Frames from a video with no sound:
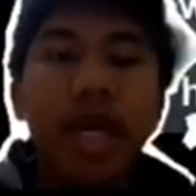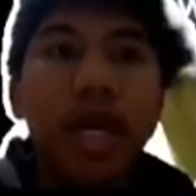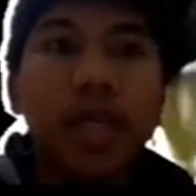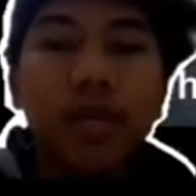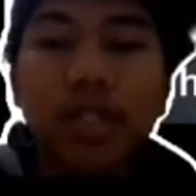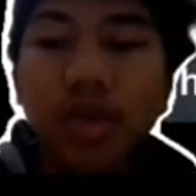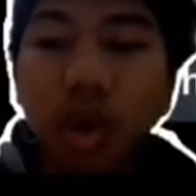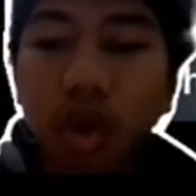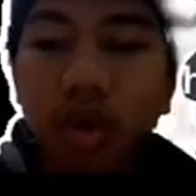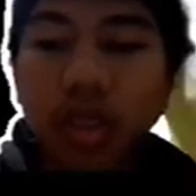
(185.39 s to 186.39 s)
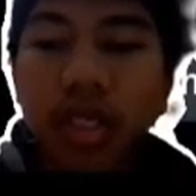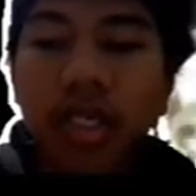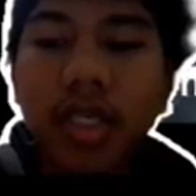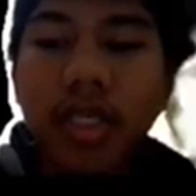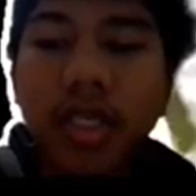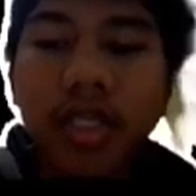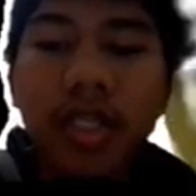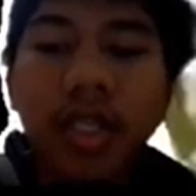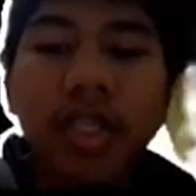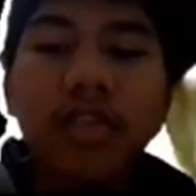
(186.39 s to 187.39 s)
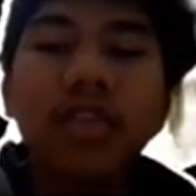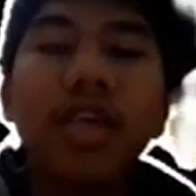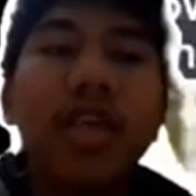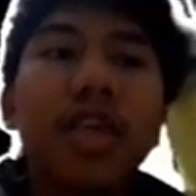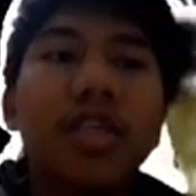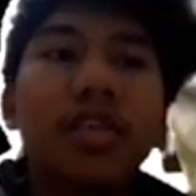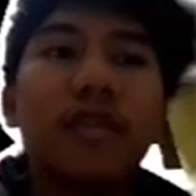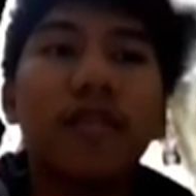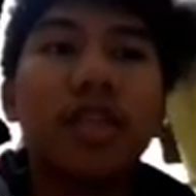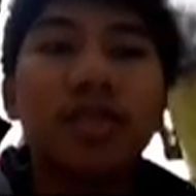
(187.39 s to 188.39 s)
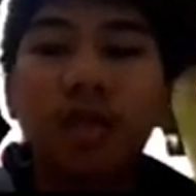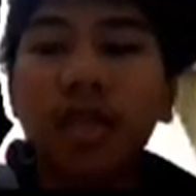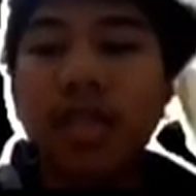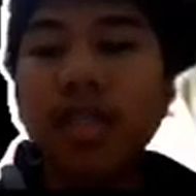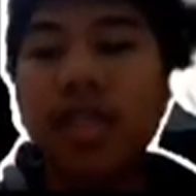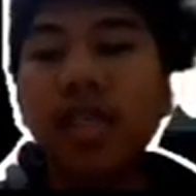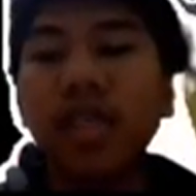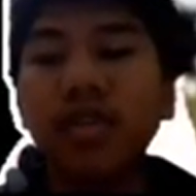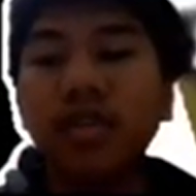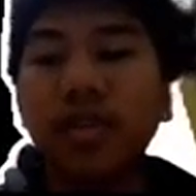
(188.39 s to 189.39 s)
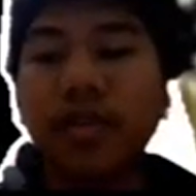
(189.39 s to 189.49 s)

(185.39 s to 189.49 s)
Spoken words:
It was only in the later decades of the 20th century